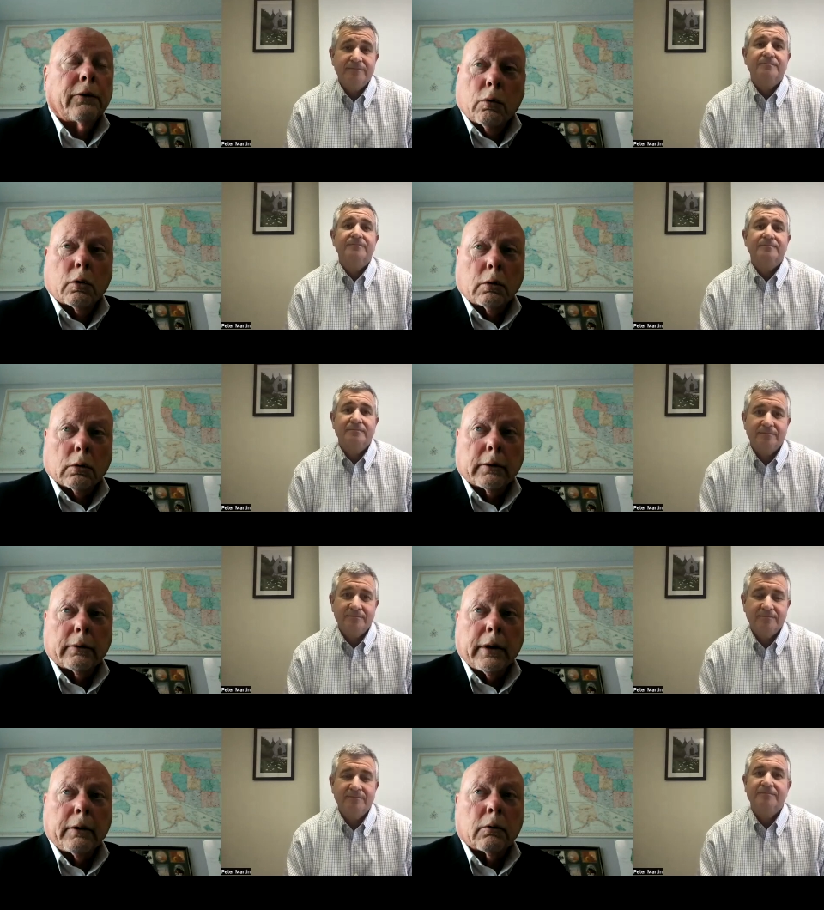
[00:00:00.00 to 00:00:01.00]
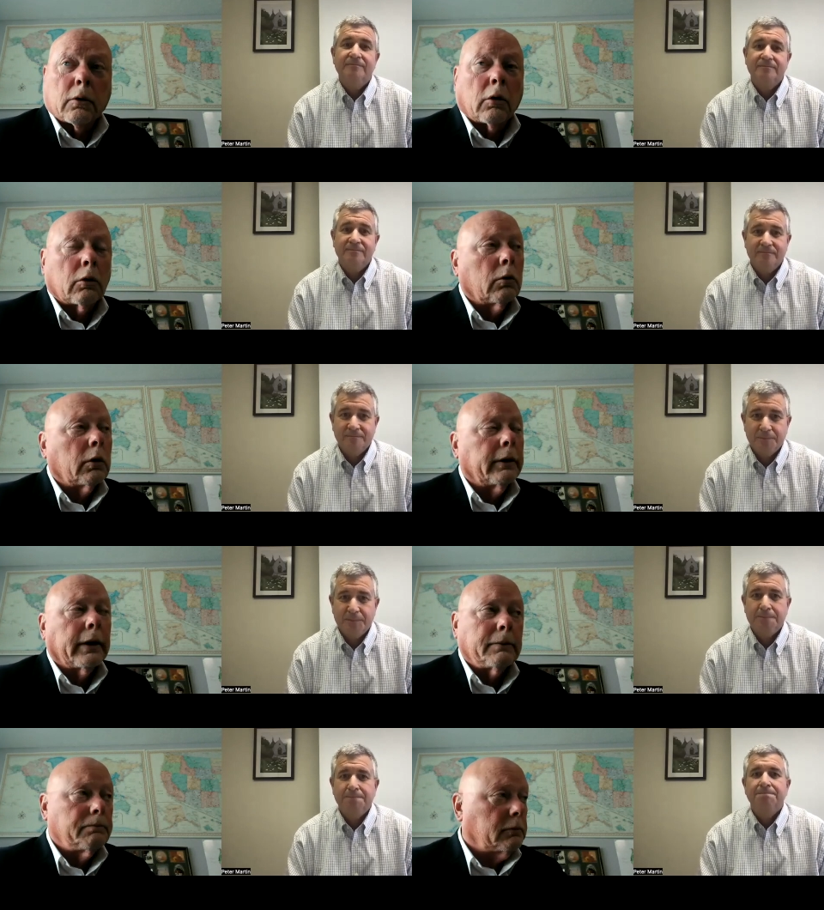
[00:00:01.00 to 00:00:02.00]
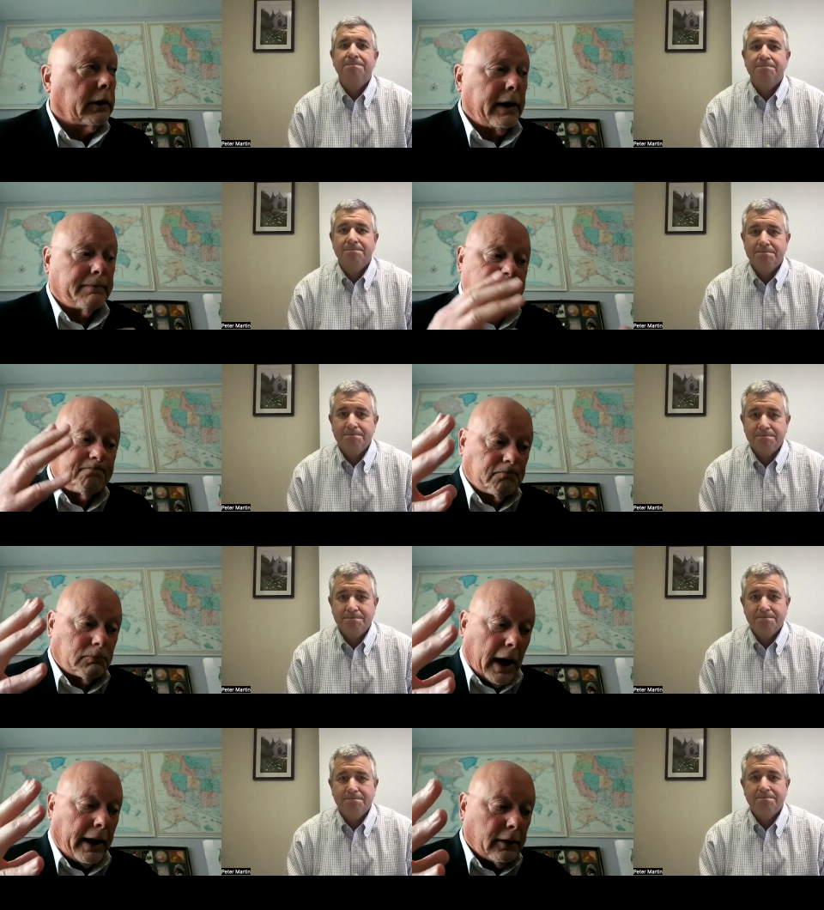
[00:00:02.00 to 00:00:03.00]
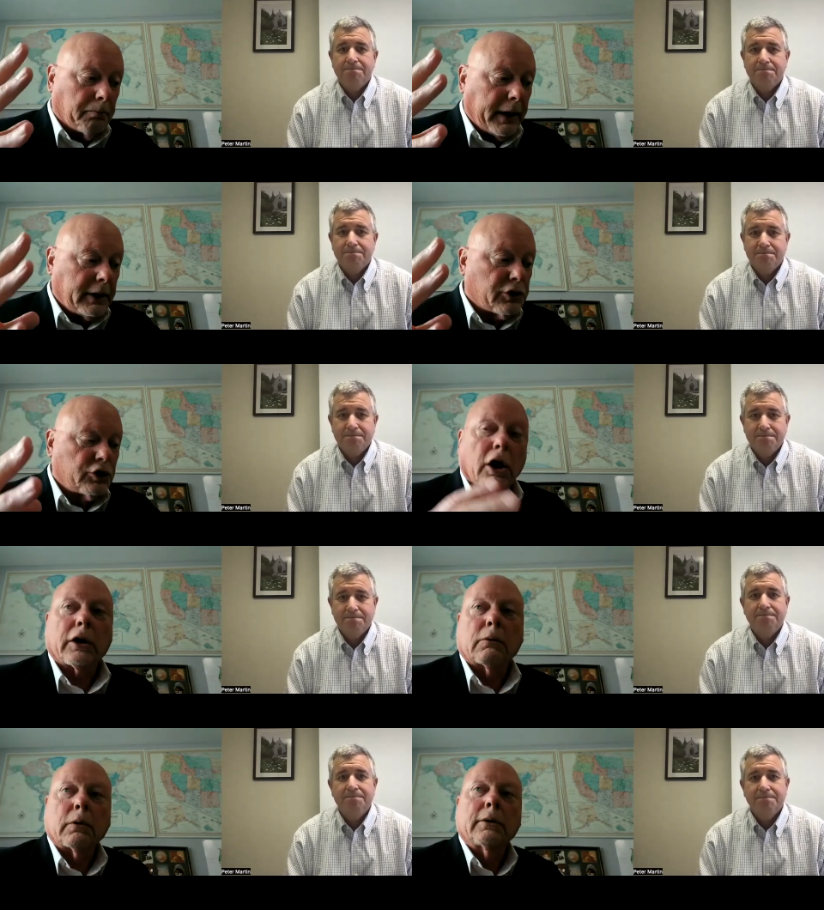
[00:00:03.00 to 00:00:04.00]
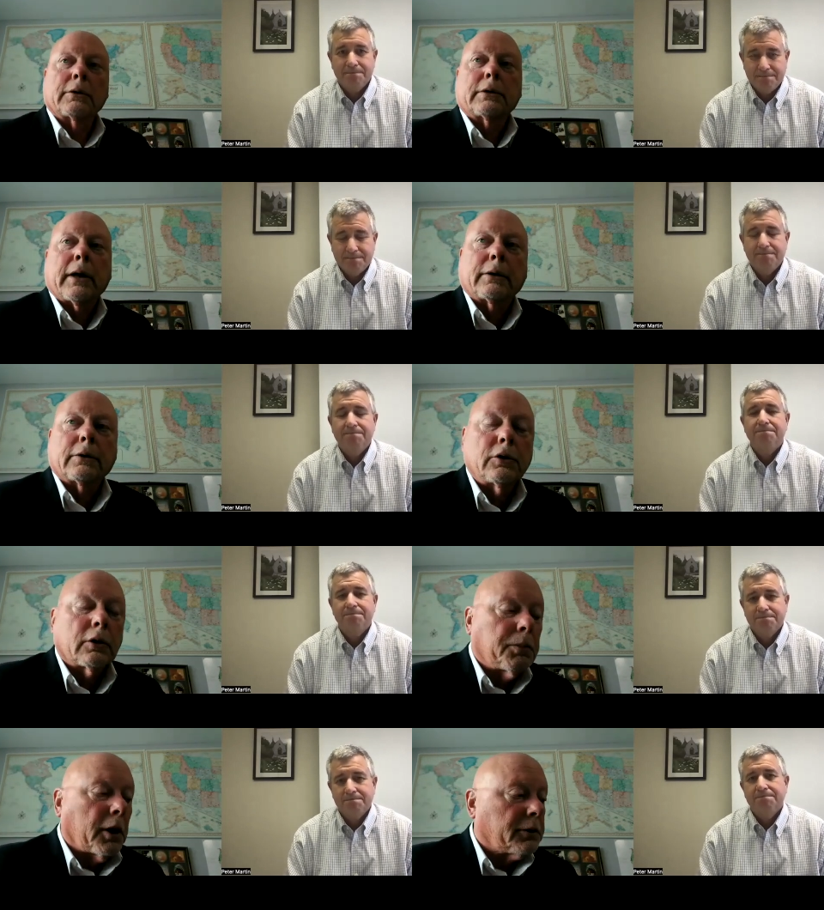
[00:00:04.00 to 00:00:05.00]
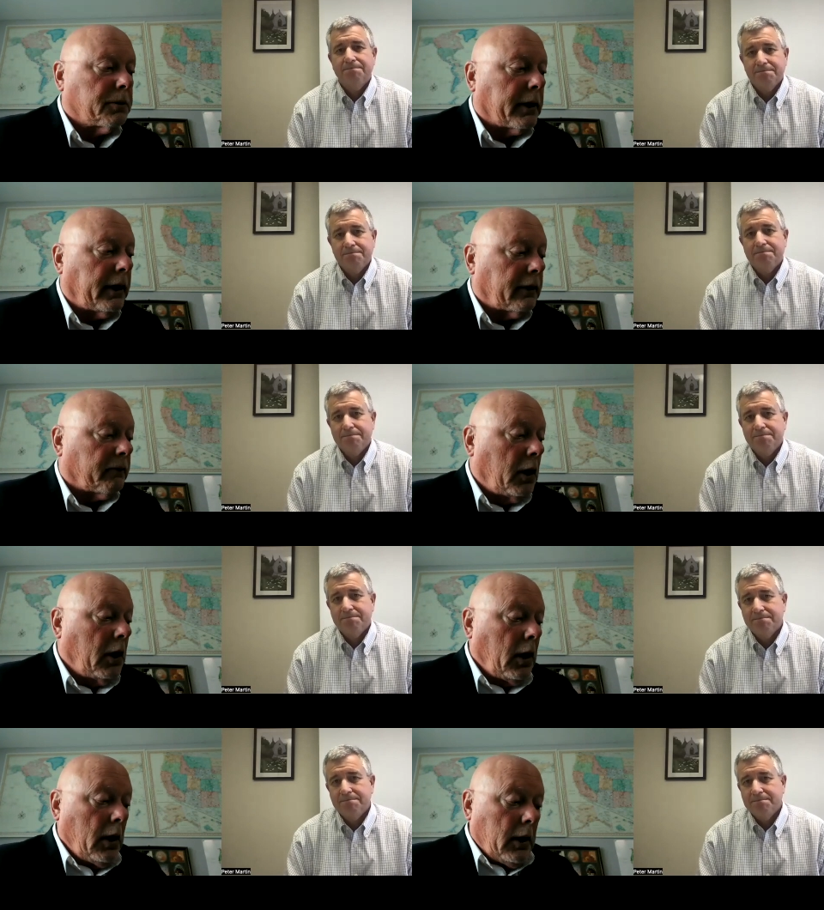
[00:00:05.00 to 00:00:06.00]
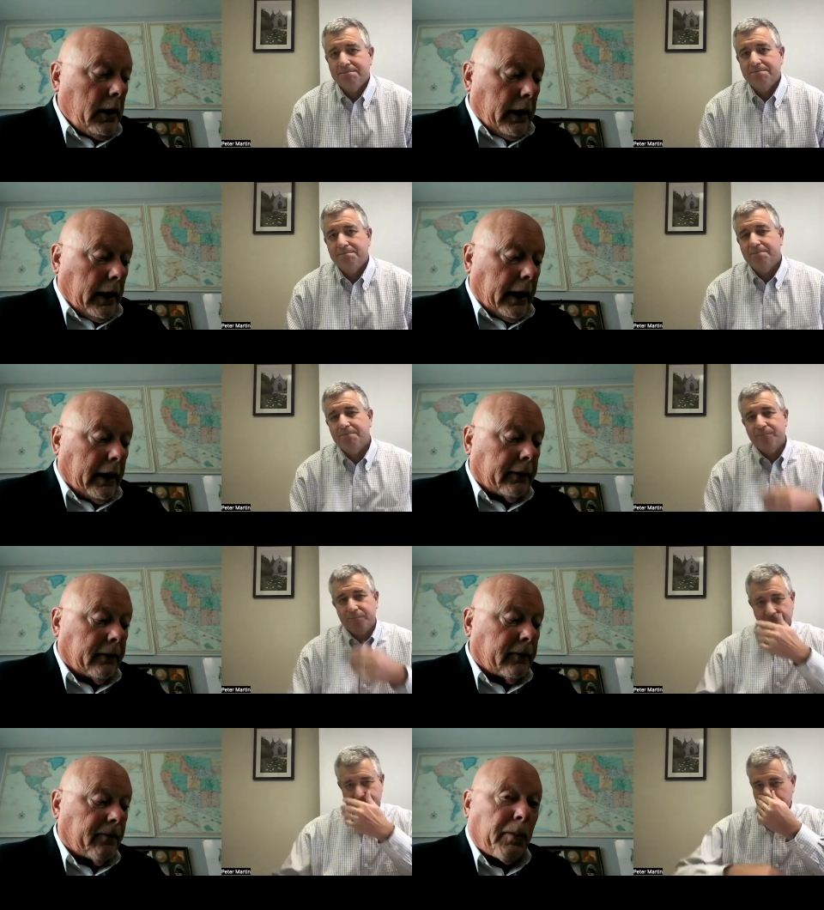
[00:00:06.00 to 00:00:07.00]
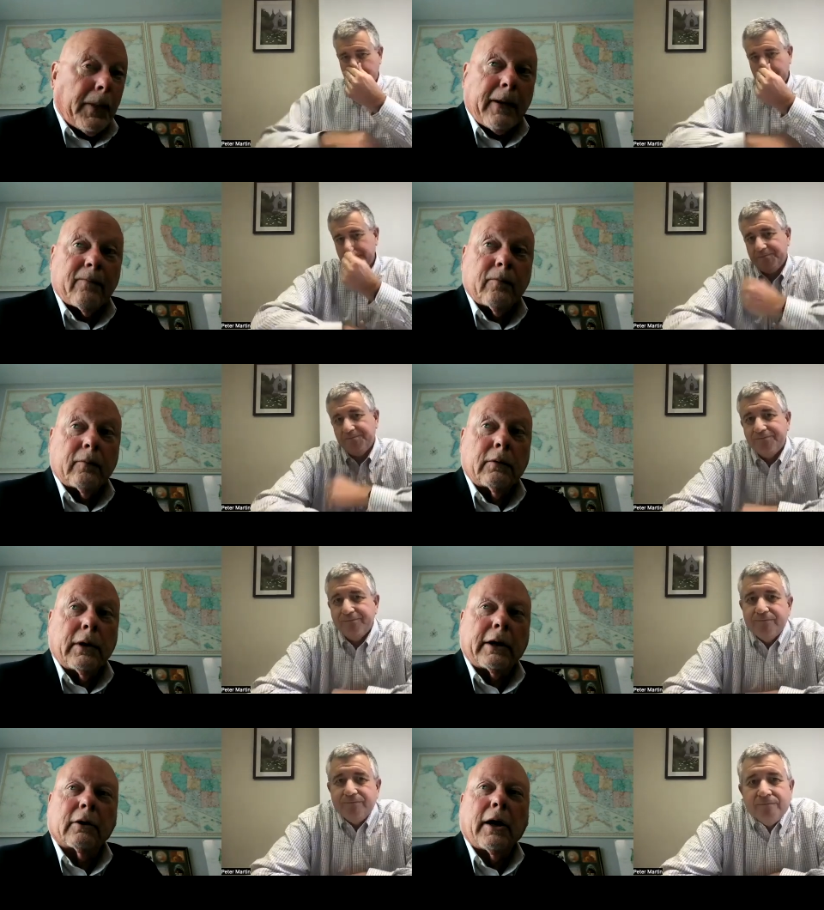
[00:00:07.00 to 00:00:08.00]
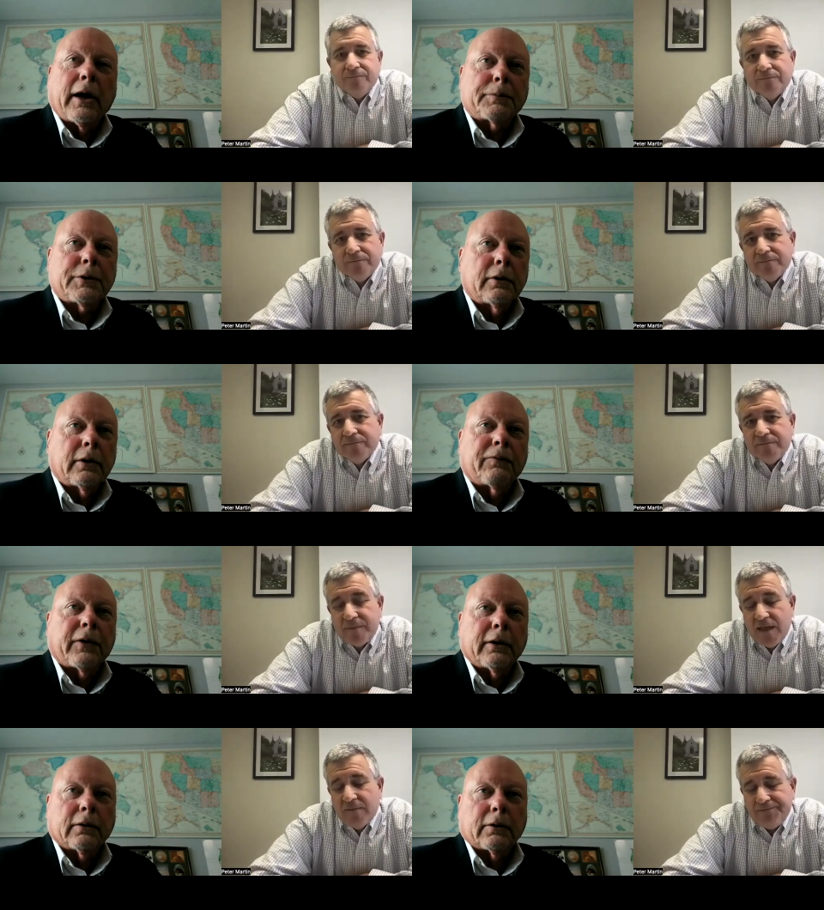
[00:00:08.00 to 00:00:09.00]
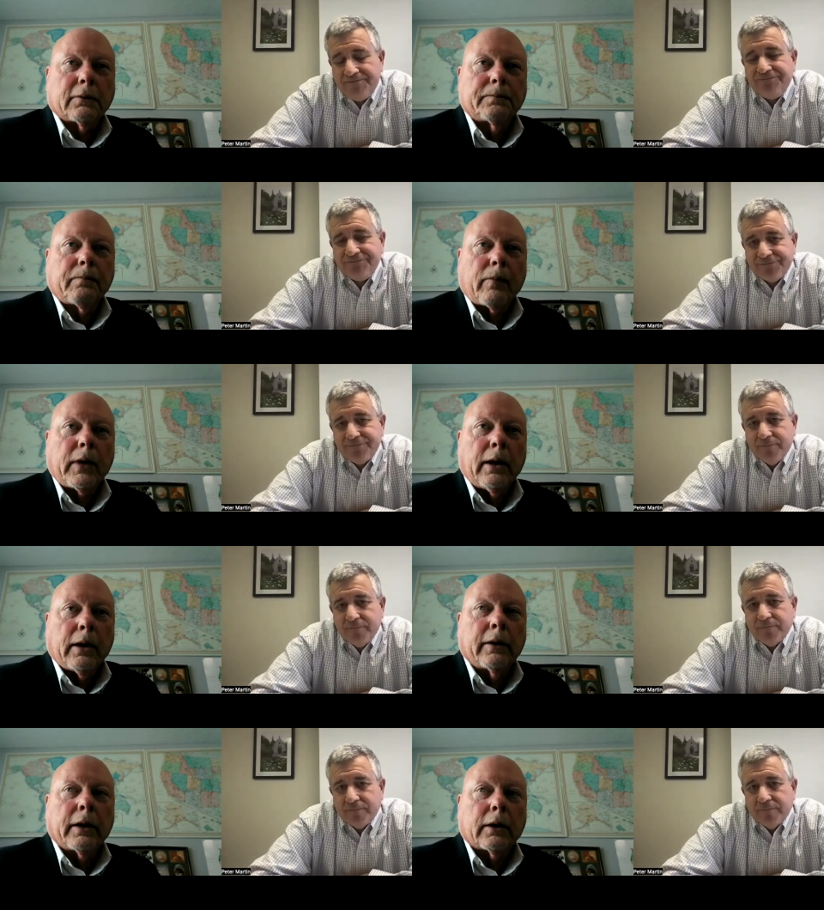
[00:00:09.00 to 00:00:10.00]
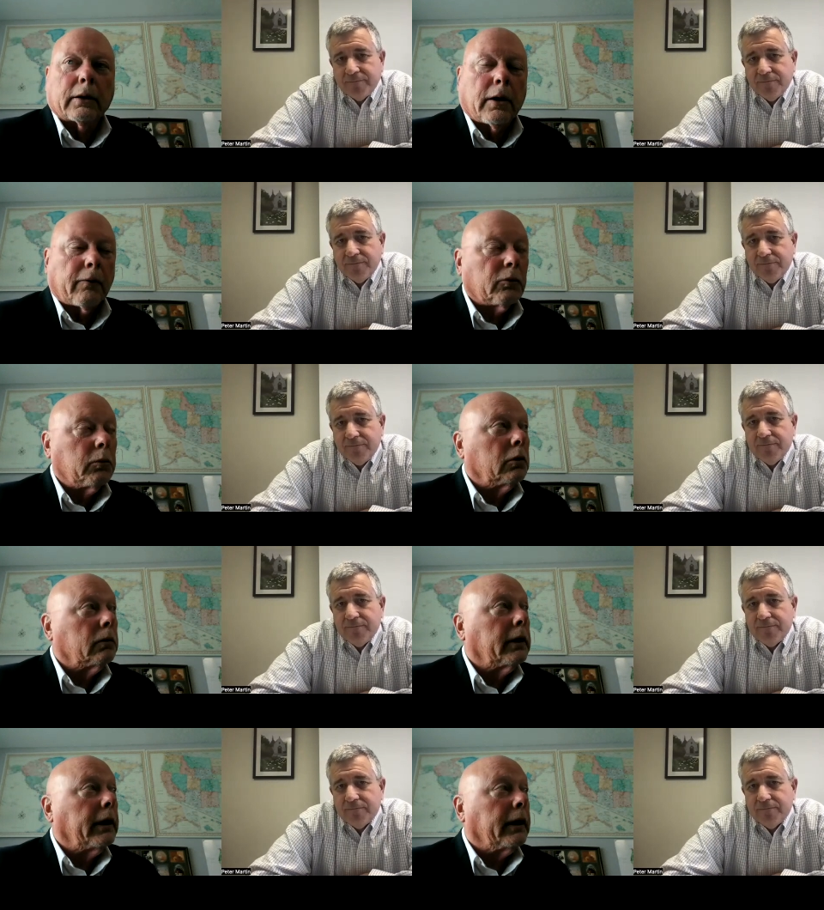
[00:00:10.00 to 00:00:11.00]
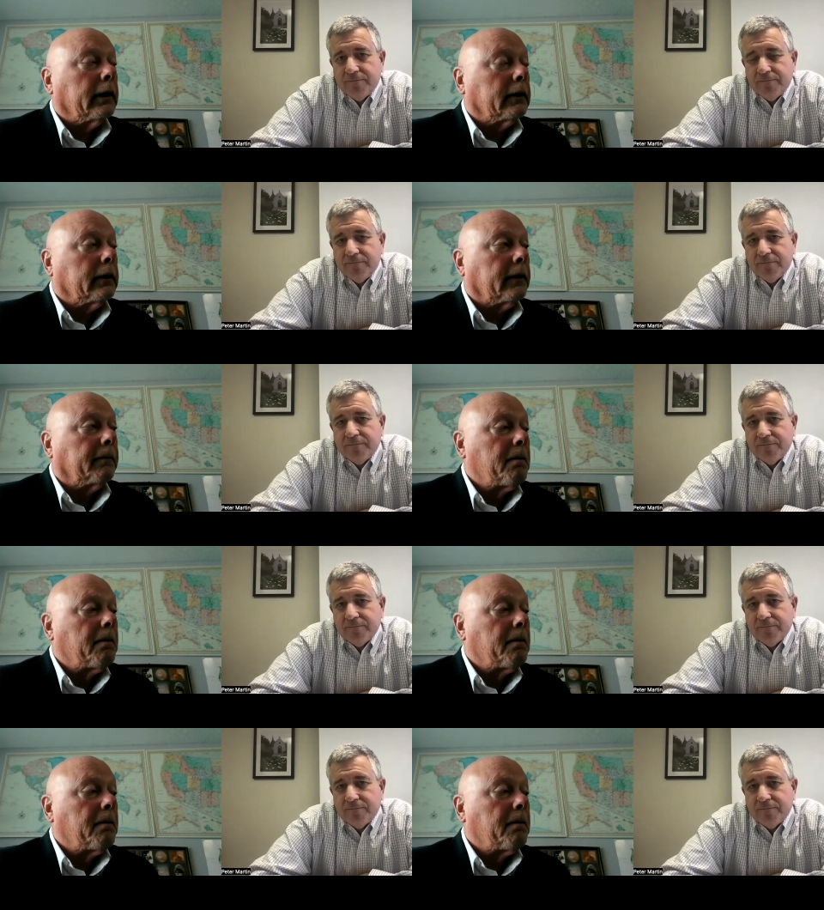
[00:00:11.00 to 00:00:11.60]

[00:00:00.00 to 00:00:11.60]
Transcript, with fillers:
Speaker 1: the world. They were all they they had the biggest chunk of real estate that you could possibly have, and they collapsed. They failed. Uh, they got comfortable, and uh,